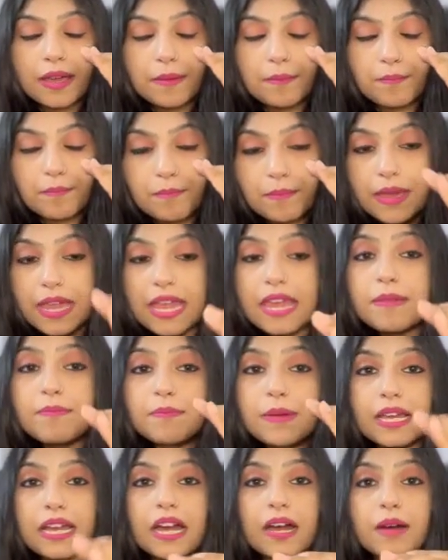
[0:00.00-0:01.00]
may
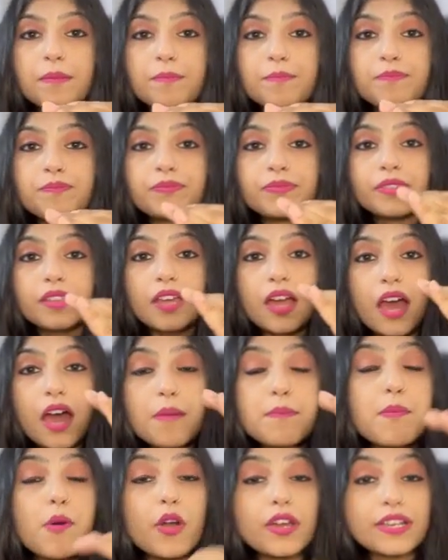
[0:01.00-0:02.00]
become a
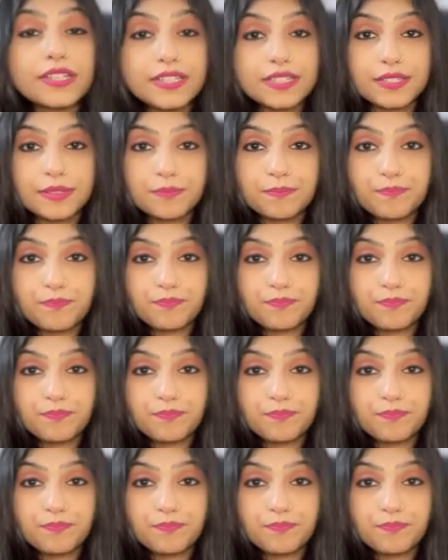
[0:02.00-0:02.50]
poison